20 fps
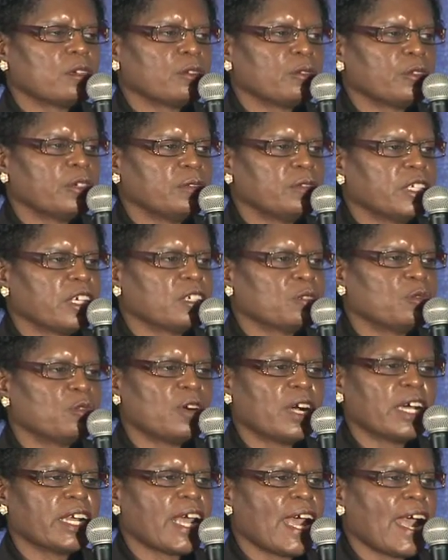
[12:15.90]
with just
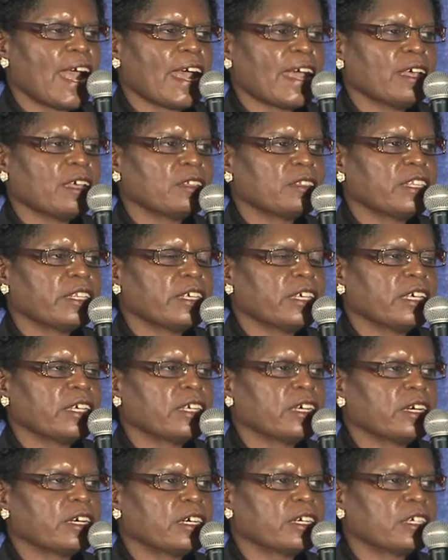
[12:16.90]
one eye, and
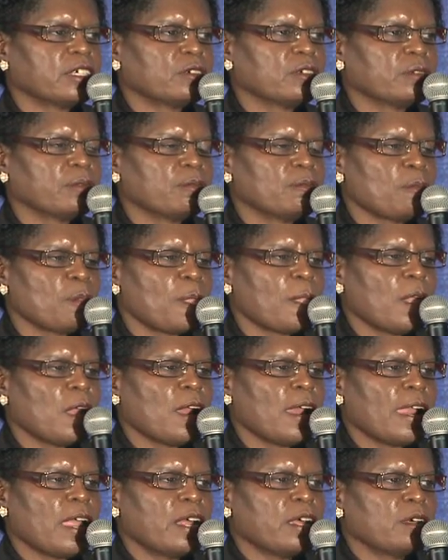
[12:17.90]

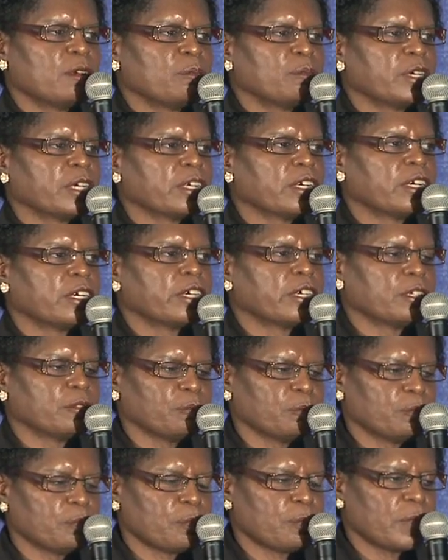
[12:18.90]
but
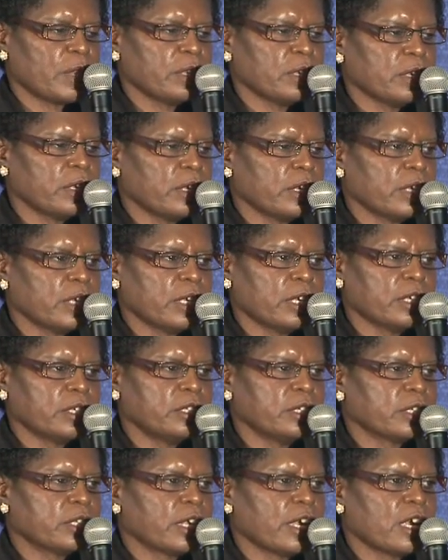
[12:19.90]
it
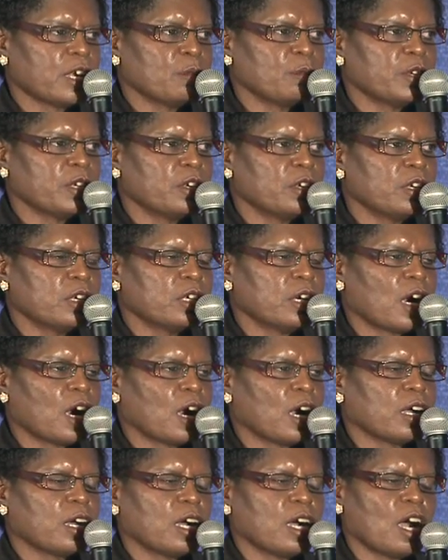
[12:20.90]
just had me
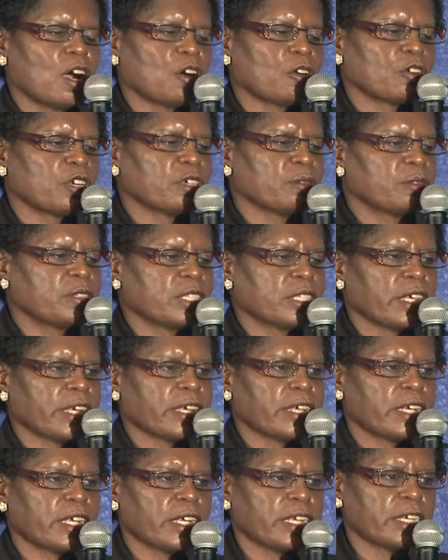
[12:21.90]
all
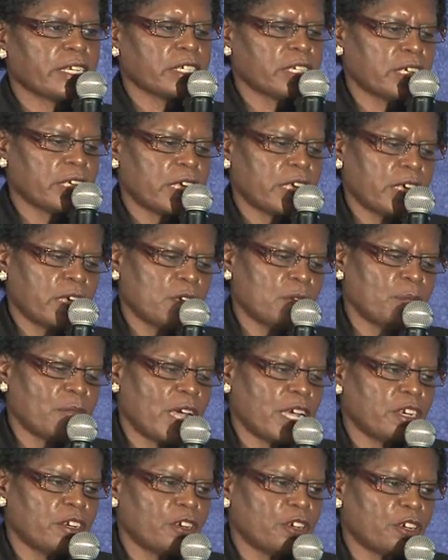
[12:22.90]
upset, and
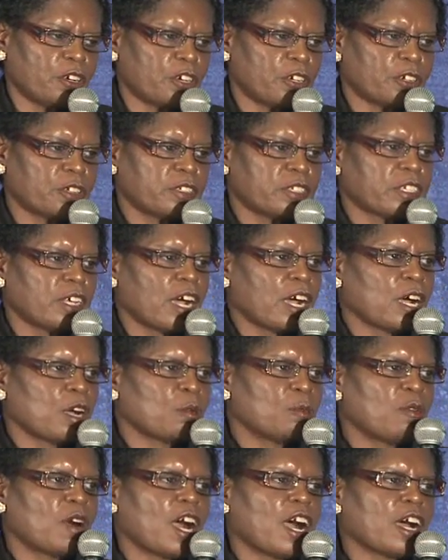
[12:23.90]
my nerves
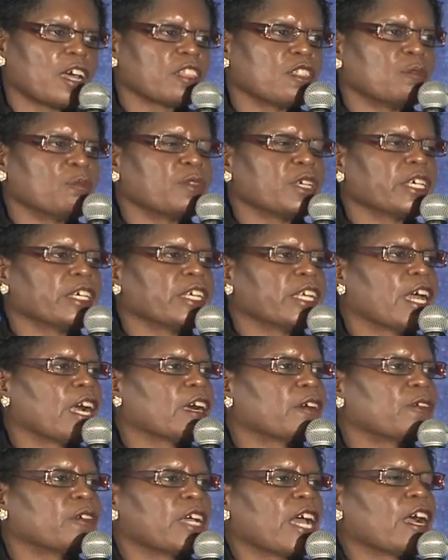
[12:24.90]
started bothering me, and
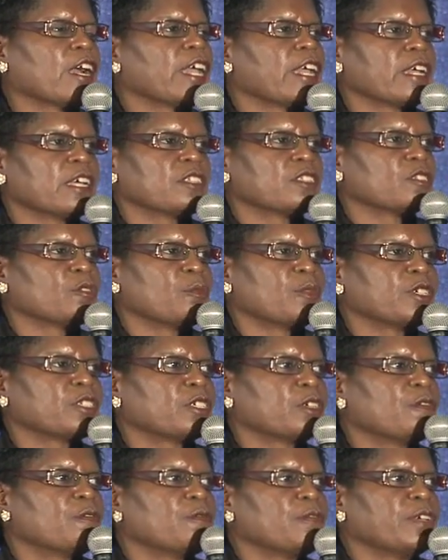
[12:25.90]
I had so much
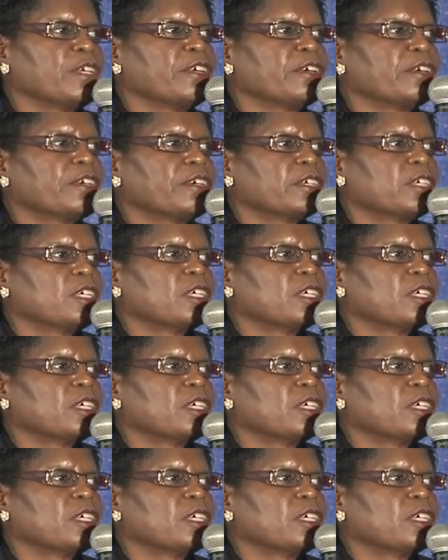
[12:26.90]
of fear